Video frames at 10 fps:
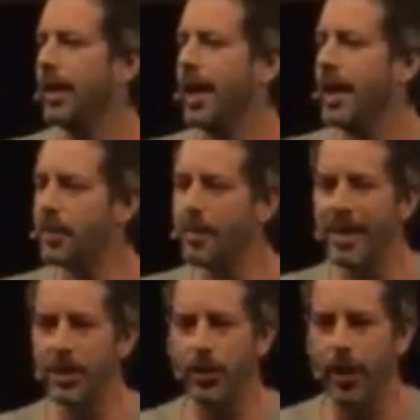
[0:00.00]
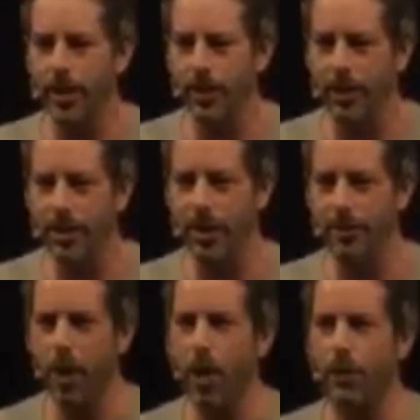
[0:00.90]
administering it to us in the
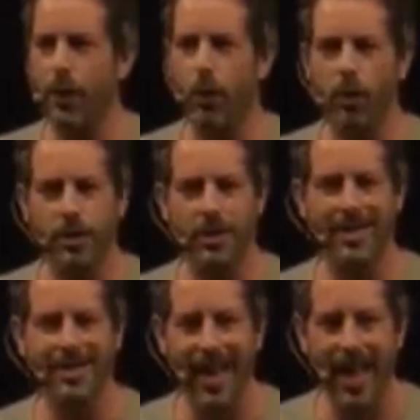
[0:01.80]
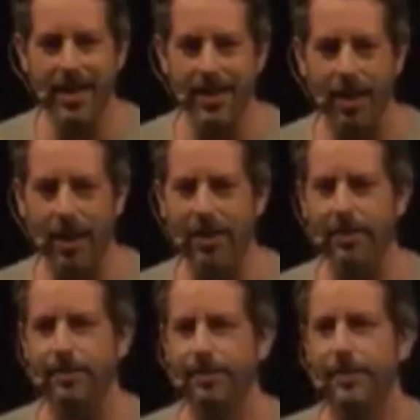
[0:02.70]
perfect quantities day and night.
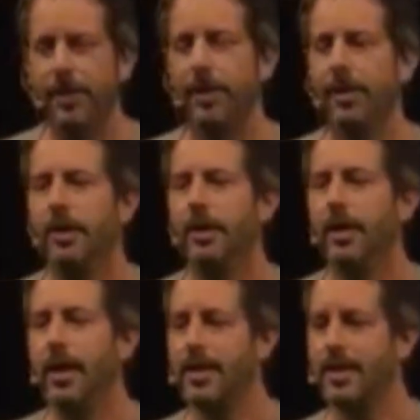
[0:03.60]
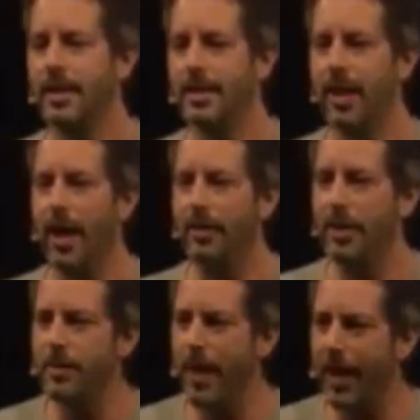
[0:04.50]
It's this, like
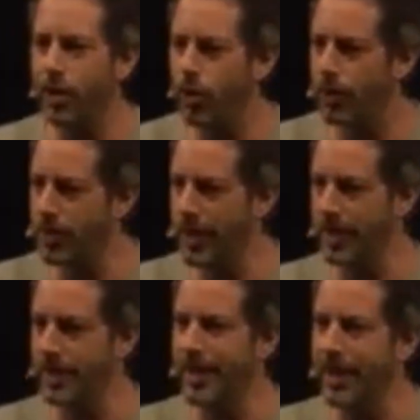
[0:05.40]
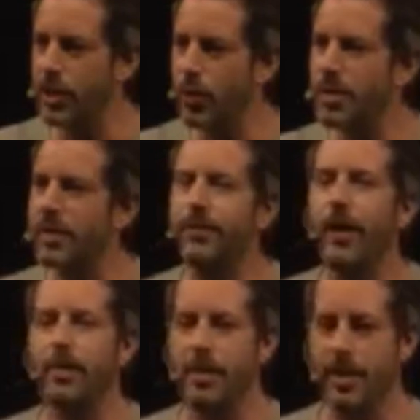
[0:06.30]
Deepak Chopra says, it's an exquisite
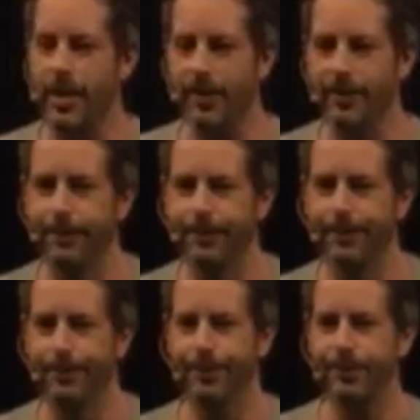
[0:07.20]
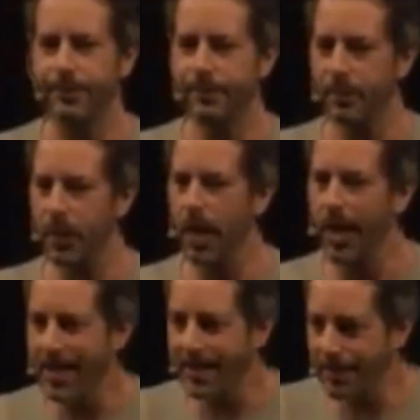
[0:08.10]
pharmacy.
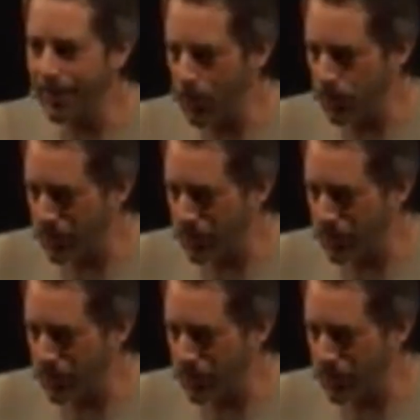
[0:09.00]
It's the most